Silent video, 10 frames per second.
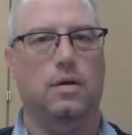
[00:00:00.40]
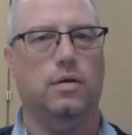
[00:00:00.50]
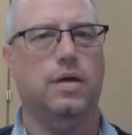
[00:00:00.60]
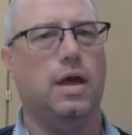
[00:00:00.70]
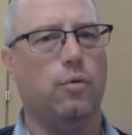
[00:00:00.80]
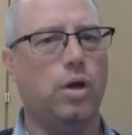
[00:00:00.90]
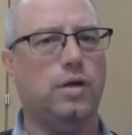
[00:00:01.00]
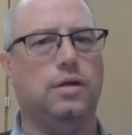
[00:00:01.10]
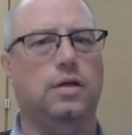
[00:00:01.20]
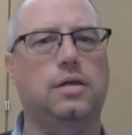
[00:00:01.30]
Okay, I
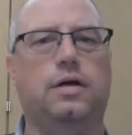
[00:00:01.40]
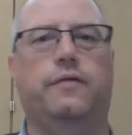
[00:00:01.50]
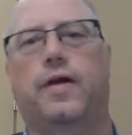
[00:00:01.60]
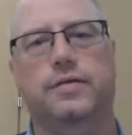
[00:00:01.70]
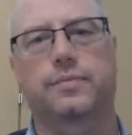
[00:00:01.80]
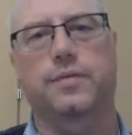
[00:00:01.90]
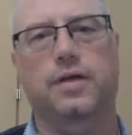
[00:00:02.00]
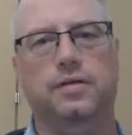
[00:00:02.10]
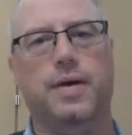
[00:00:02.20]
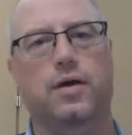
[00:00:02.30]
wanted to clarify some
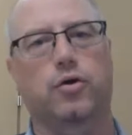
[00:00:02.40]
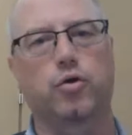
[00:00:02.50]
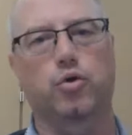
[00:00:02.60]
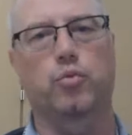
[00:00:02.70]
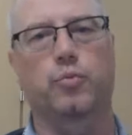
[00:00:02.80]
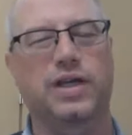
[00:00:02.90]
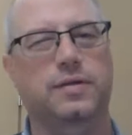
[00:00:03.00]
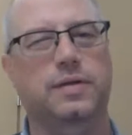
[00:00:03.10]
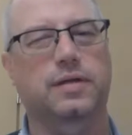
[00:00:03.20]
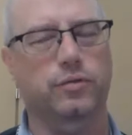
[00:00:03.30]
things about Google
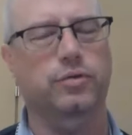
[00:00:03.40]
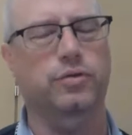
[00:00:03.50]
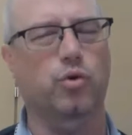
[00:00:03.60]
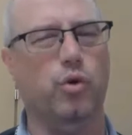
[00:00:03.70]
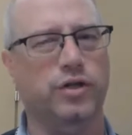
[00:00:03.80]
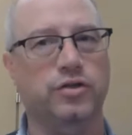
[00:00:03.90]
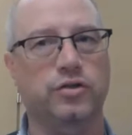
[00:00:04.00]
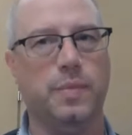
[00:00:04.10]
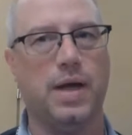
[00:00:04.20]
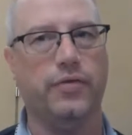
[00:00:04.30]
Meets because there were some
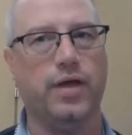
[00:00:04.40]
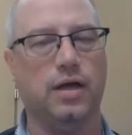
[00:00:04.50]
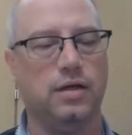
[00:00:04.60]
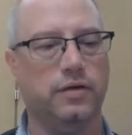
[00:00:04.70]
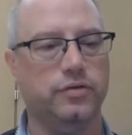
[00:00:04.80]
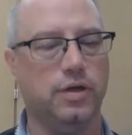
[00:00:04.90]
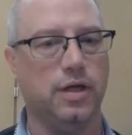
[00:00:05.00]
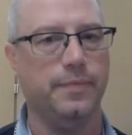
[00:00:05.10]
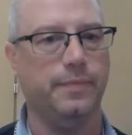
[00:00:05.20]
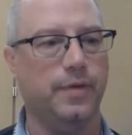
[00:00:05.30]
questions about that
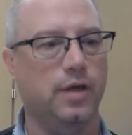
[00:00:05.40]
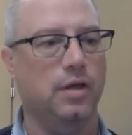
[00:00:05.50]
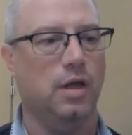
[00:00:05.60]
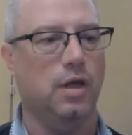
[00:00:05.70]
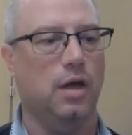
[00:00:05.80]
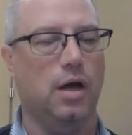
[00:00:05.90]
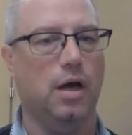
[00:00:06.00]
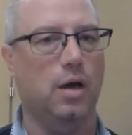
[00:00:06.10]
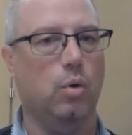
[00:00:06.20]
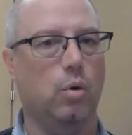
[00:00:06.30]
yesterday.
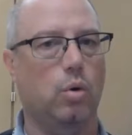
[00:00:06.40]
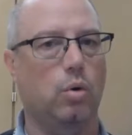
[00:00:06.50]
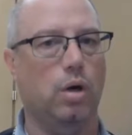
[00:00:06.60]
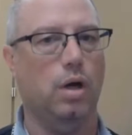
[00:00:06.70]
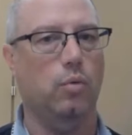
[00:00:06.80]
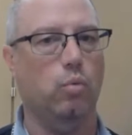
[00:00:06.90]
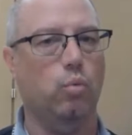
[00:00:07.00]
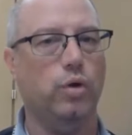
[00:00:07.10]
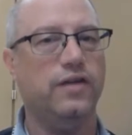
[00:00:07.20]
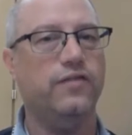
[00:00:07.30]
Uh,
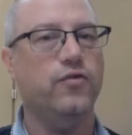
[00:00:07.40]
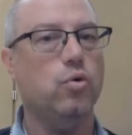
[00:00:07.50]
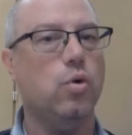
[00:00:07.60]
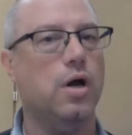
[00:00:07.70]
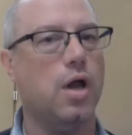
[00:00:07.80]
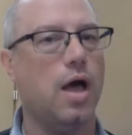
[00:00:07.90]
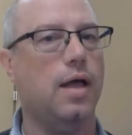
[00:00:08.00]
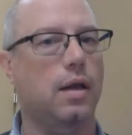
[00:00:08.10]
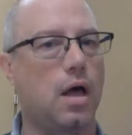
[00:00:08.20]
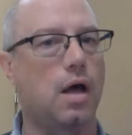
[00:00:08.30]
if you are
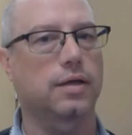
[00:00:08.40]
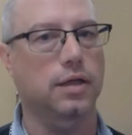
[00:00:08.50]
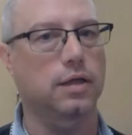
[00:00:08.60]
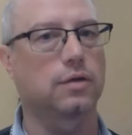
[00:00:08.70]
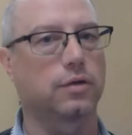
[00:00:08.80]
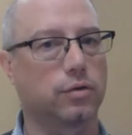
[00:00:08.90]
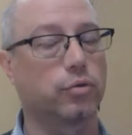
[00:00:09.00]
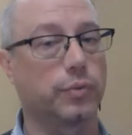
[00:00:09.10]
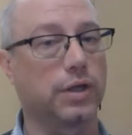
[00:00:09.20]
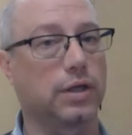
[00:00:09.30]
not logged in to
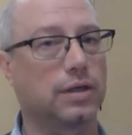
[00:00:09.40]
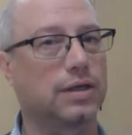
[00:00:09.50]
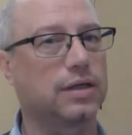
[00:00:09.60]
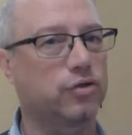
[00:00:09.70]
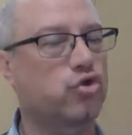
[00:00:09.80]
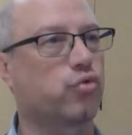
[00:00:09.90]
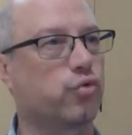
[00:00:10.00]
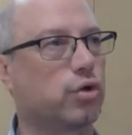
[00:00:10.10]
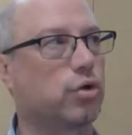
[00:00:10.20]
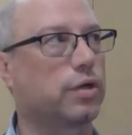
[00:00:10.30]
Google Meet, it is
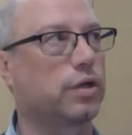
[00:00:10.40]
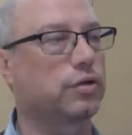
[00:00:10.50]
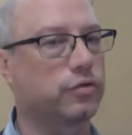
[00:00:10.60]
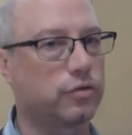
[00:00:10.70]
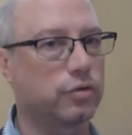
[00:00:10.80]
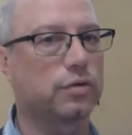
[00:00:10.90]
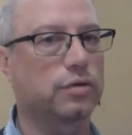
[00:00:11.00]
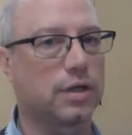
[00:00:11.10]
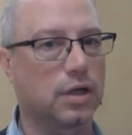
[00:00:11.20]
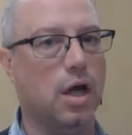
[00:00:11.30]
true that the
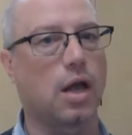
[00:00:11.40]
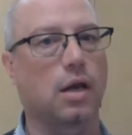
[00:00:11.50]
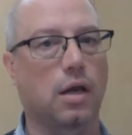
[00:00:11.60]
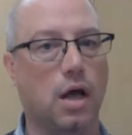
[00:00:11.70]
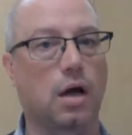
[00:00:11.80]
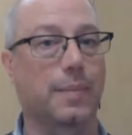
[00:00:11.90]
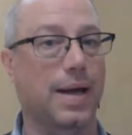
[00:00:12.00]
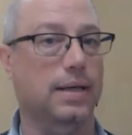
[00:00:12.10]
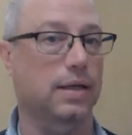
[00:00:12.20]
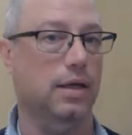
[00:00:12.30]
students cannot log
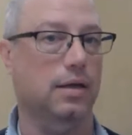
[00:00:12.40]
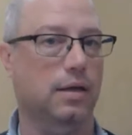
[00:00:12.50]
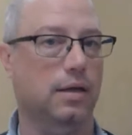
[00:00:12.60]
back in,